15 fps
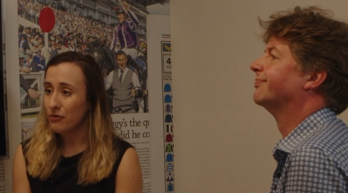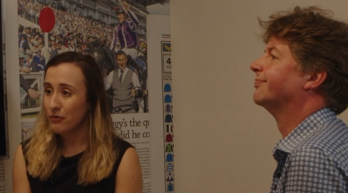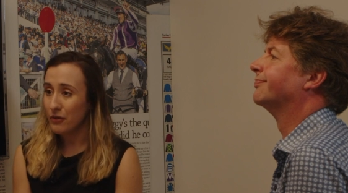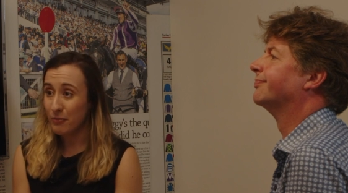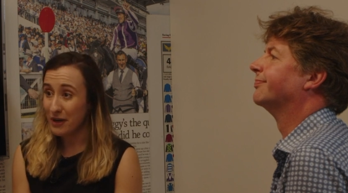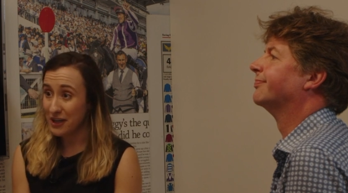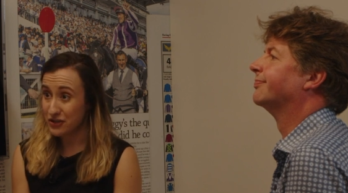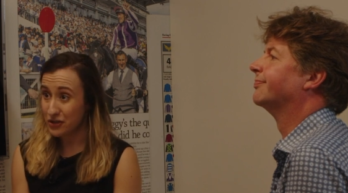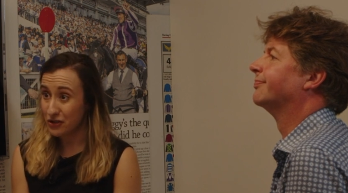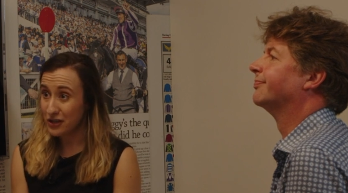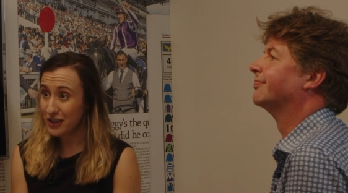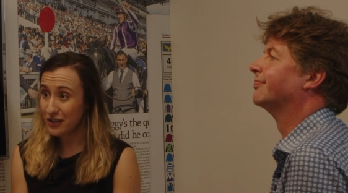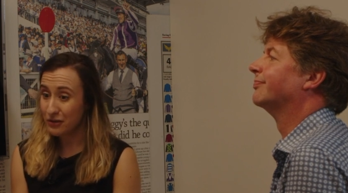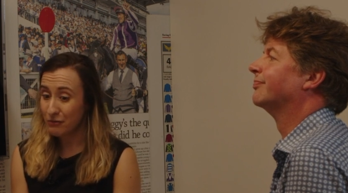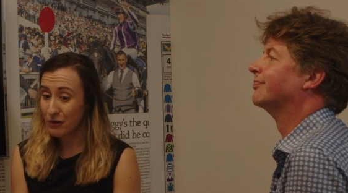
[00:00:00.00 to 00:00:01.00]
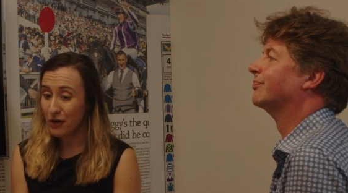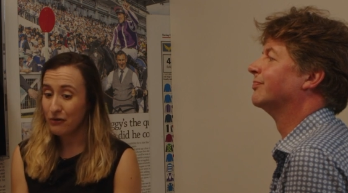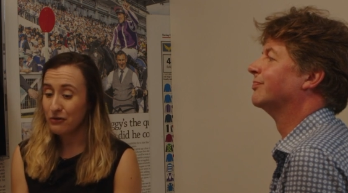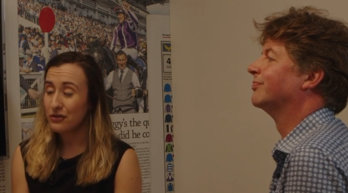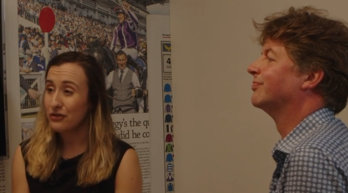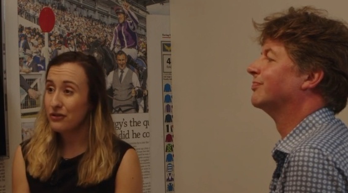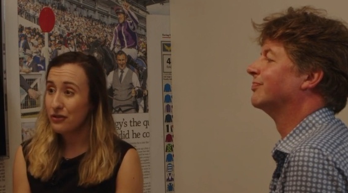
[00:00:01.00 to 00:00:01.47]
Speaker 1: the best jockey in the
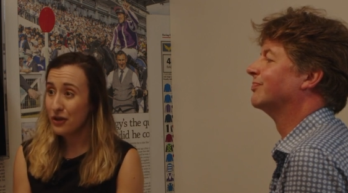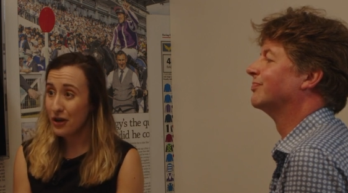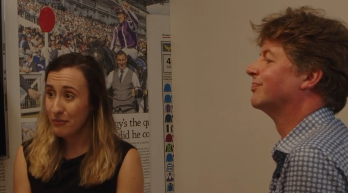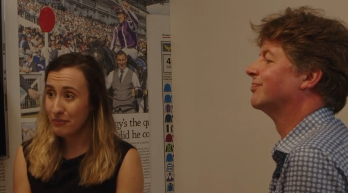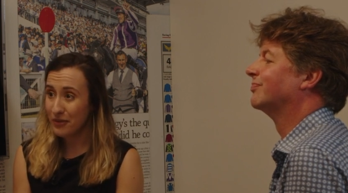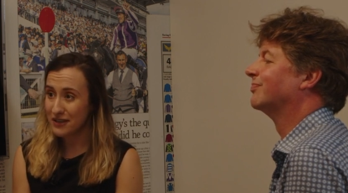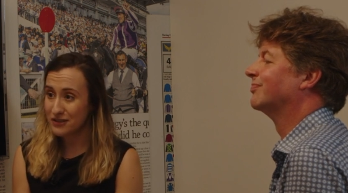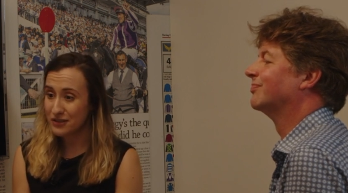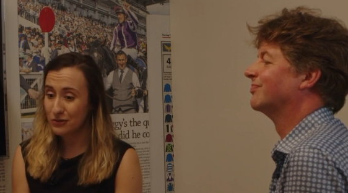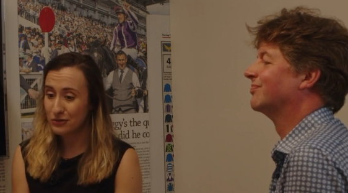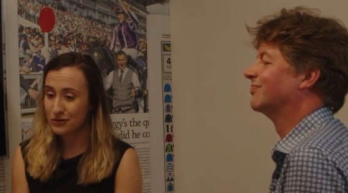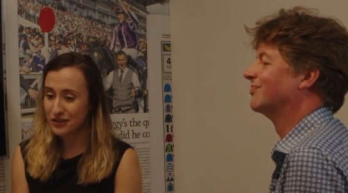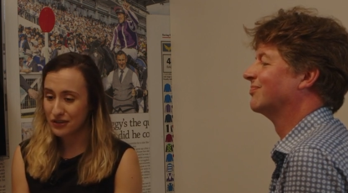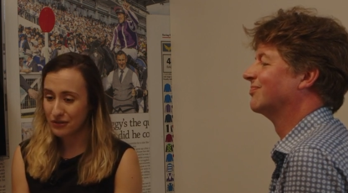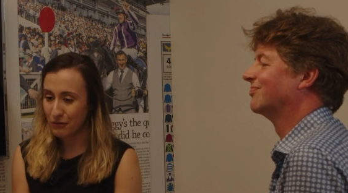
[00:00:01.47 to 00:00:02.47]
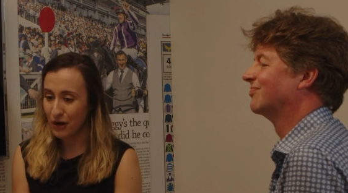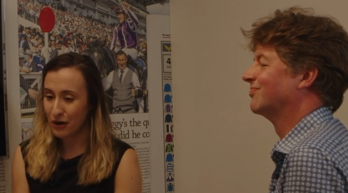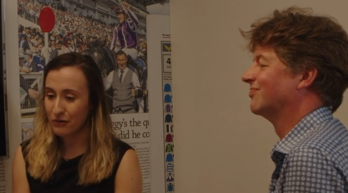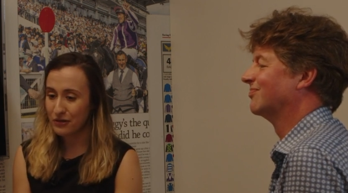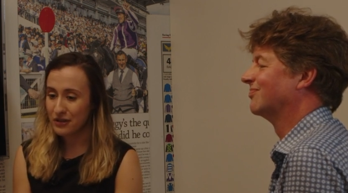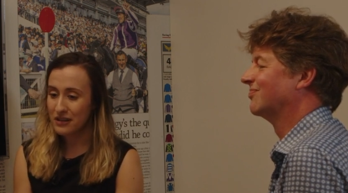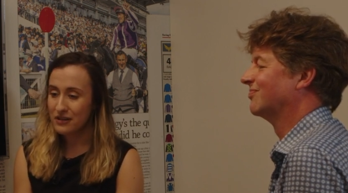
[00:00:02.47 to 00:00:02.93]
world, the third best horse in the
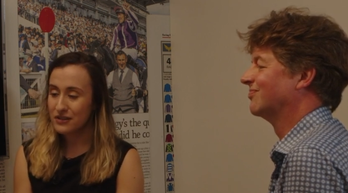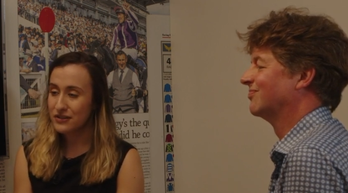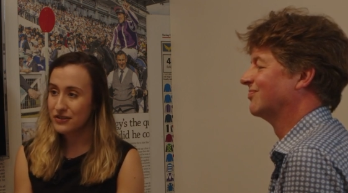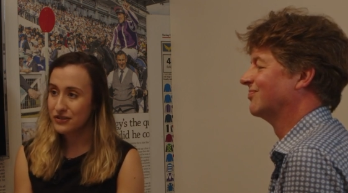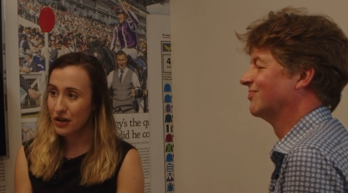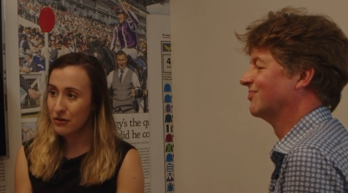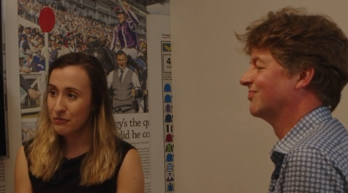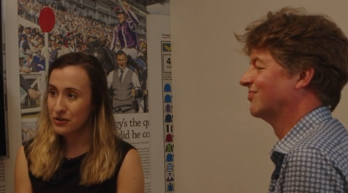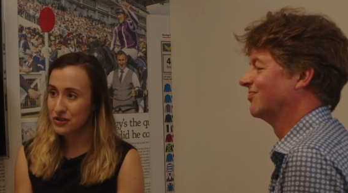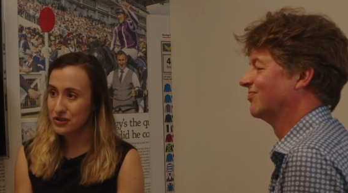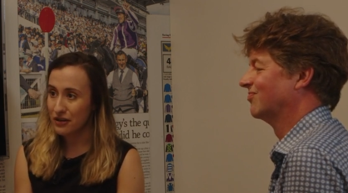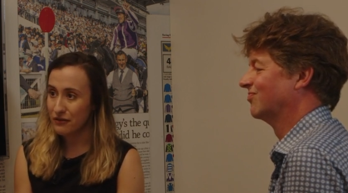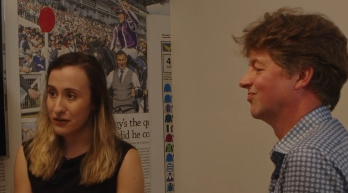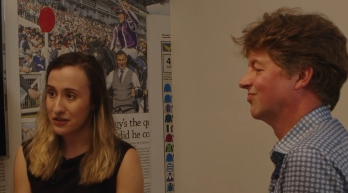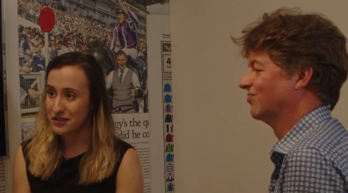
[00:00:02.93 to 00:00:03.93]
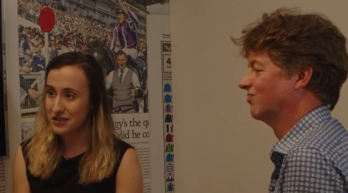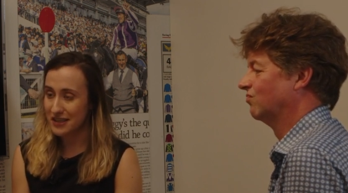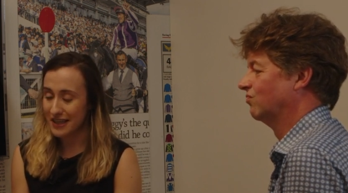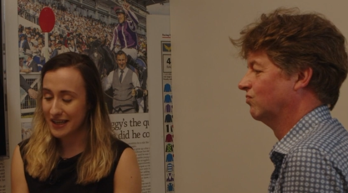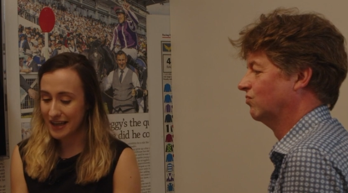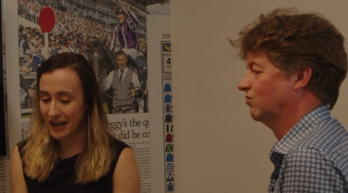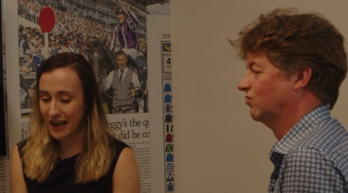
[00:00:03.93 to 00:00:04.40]
world, so much
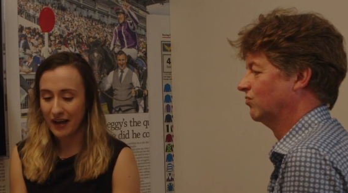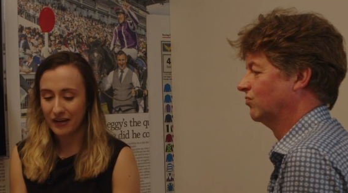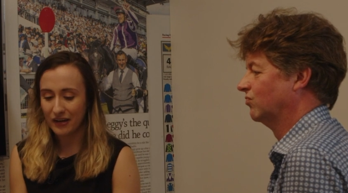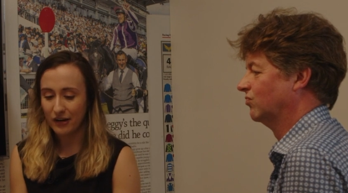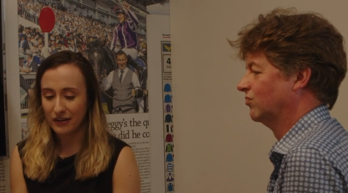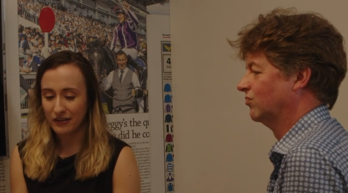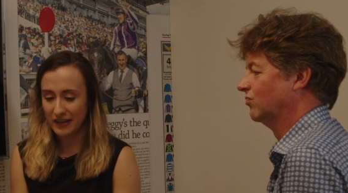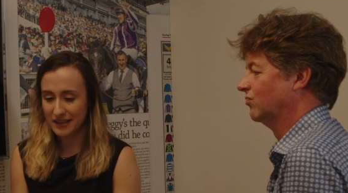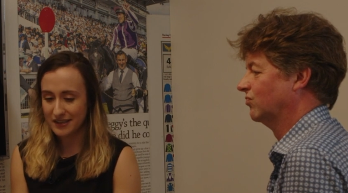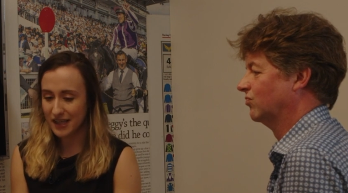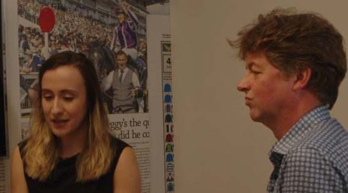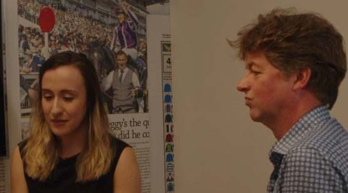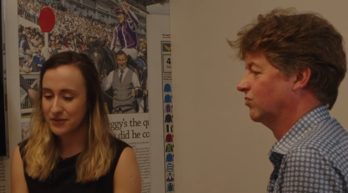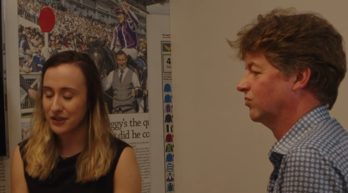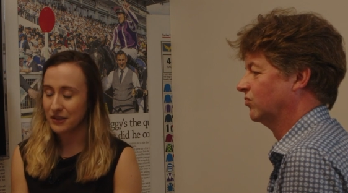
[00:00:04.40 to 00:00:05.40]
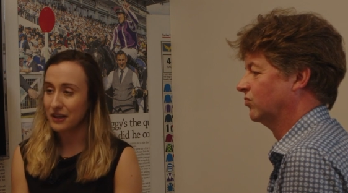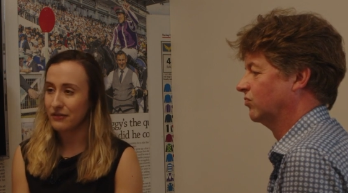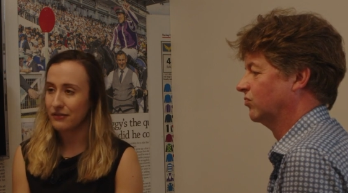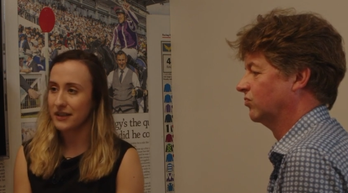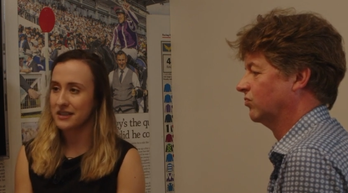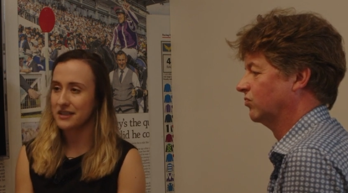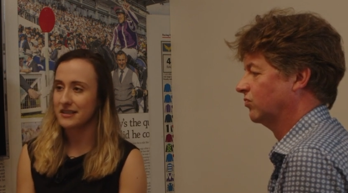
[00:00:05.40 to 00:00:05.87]
diversity, and I think it's absolutely
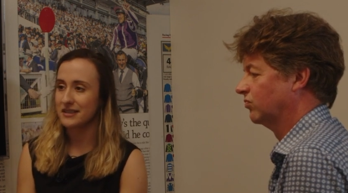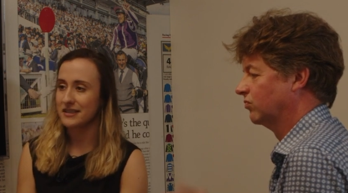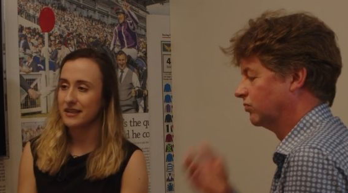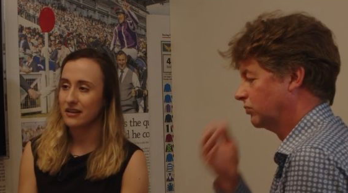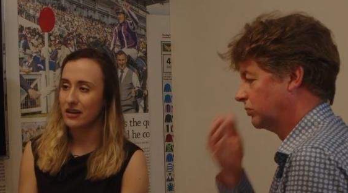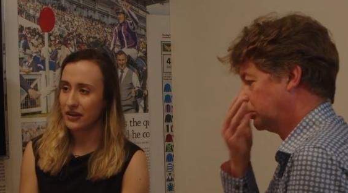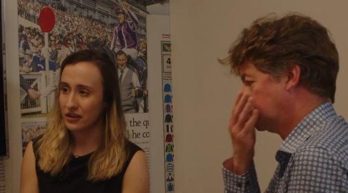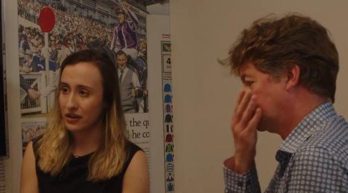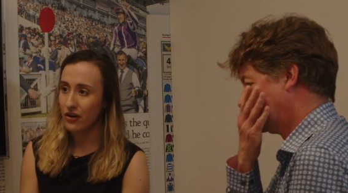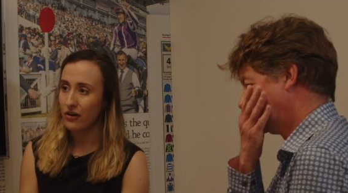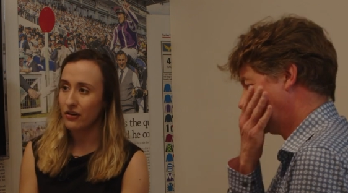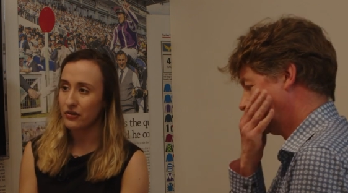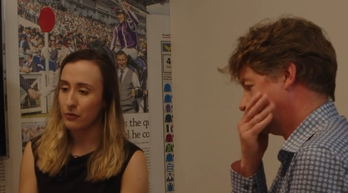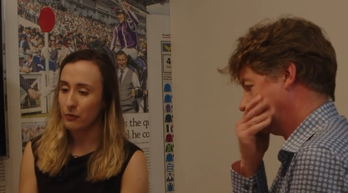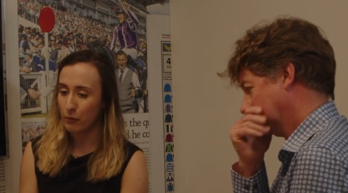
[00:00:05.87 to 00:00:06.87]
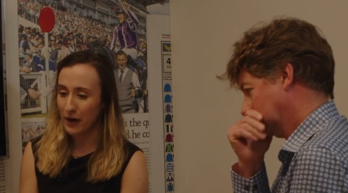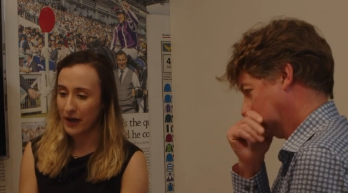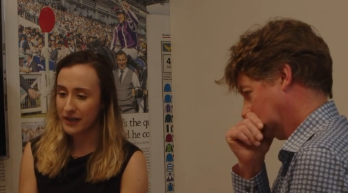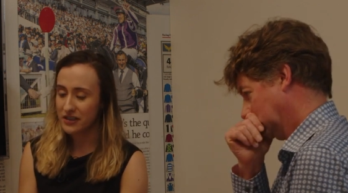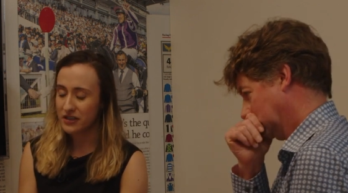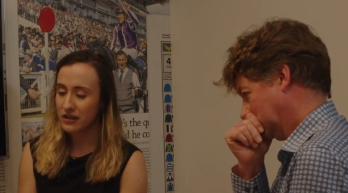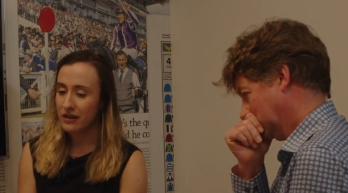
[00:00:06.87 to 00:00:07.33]
fantastic. I can't
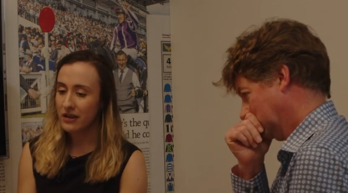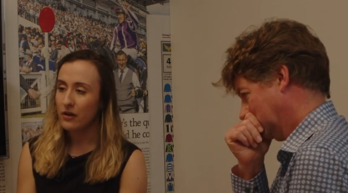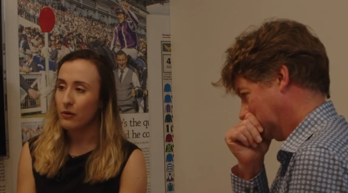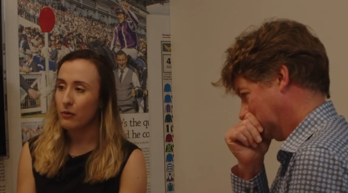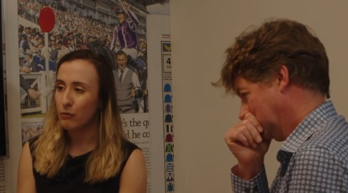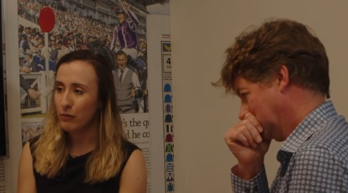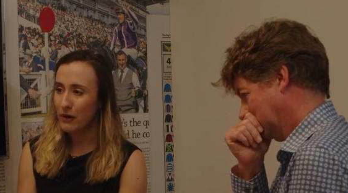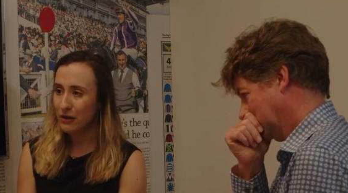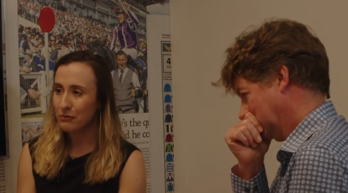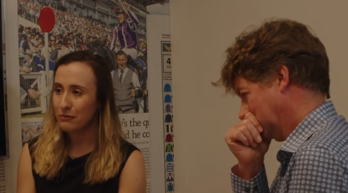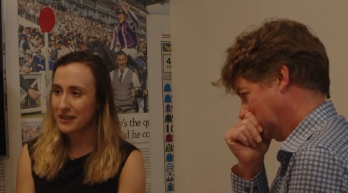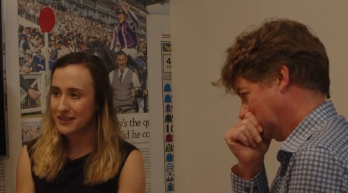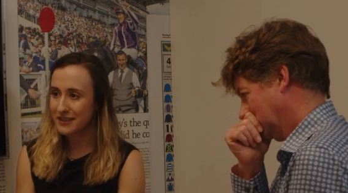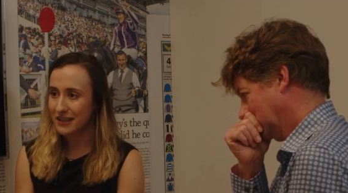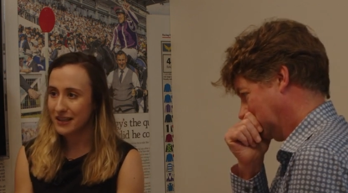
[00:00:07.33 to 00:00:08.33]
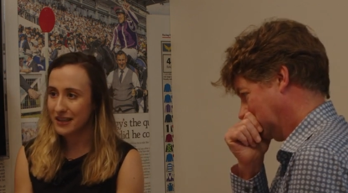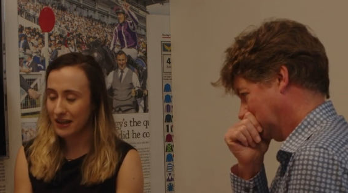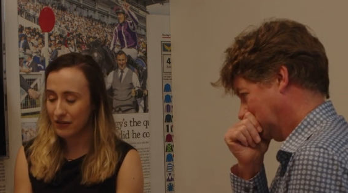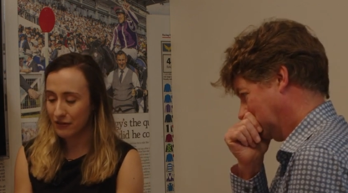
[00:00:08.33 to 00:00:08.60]
wait. Will we see it in